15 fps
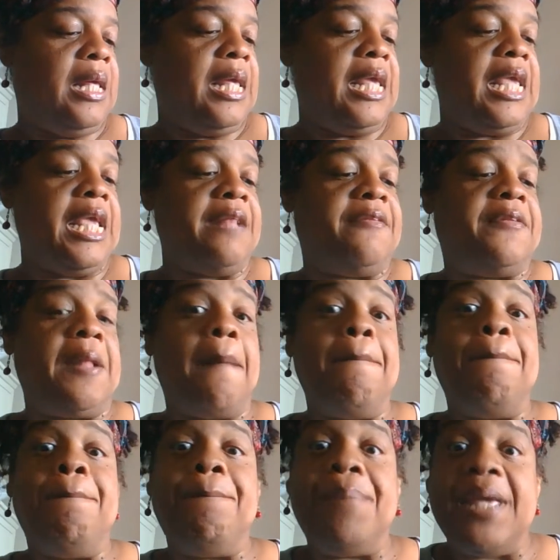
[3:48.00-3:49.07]
It's the
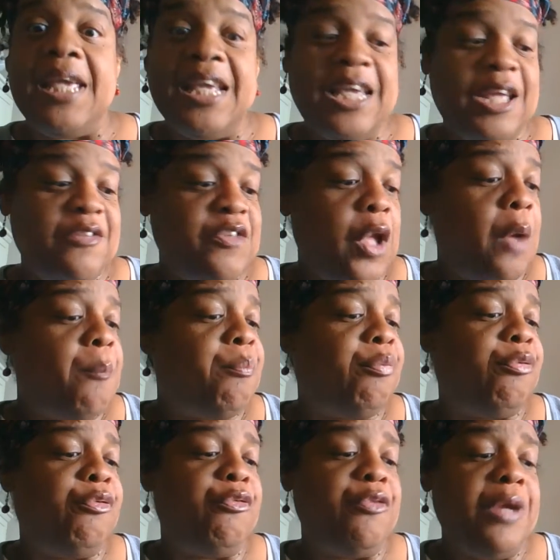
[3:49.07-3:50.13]
biggest,
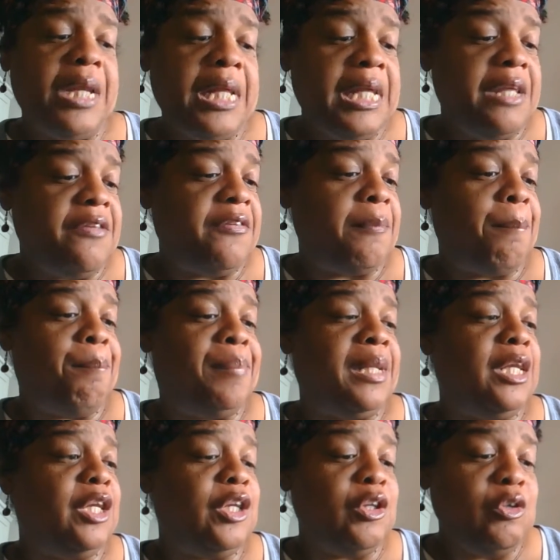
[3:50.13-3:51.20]
prettiest
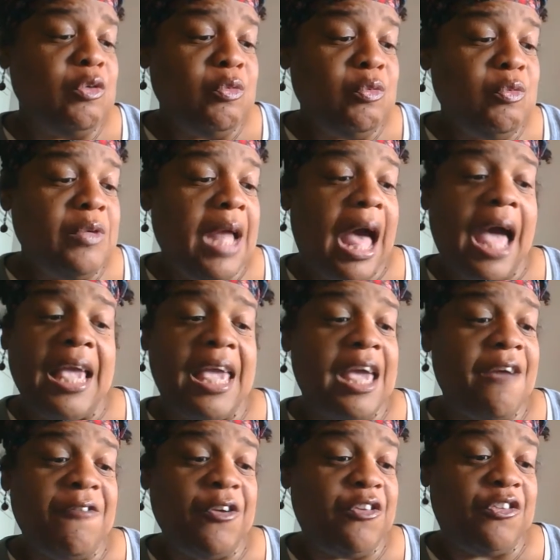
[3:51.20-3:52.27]
balloon I
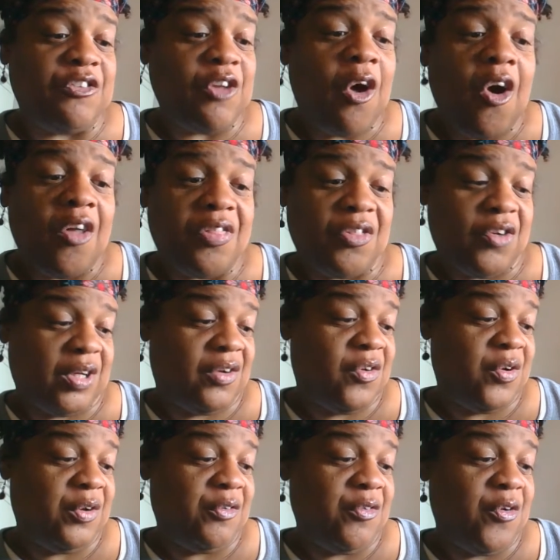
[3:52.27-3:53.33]
ever saw, thought
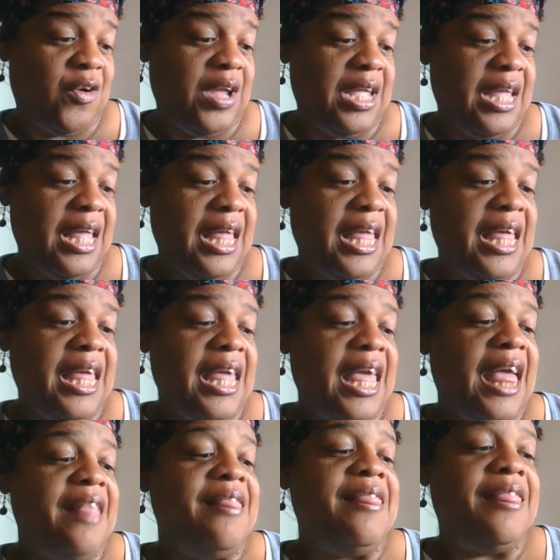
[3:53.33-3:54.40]
Corduroy.
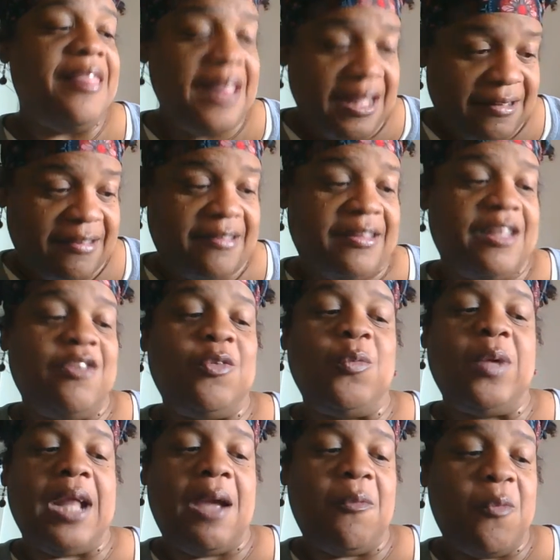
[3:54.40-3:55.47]
This is
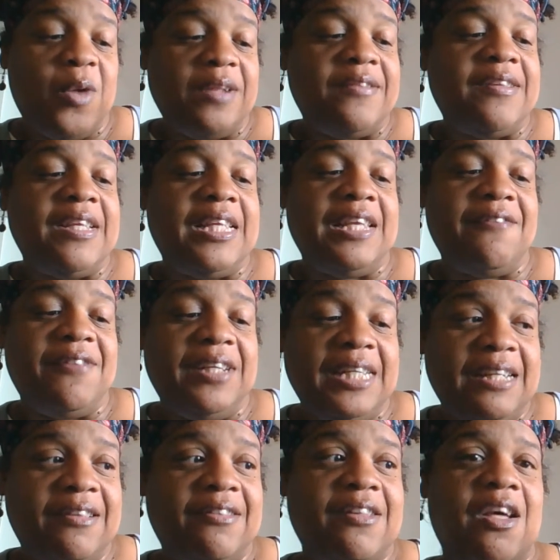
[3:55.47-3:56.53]
what I want to give
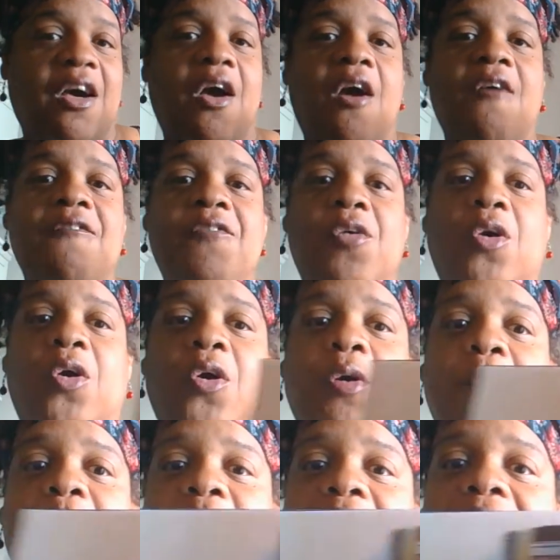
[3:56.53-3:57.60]
Lisa for her
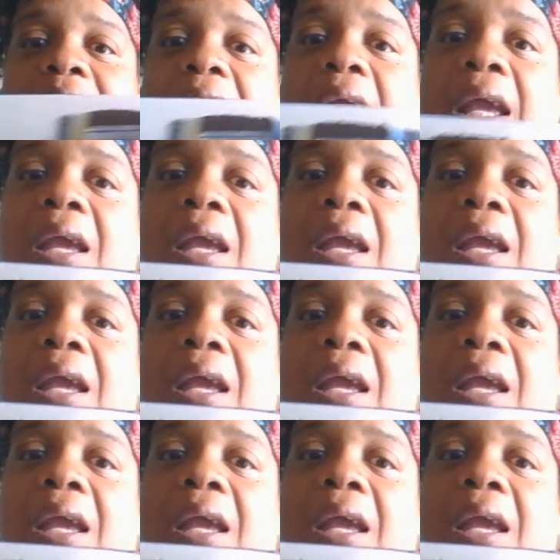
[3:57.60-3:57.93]
birthday.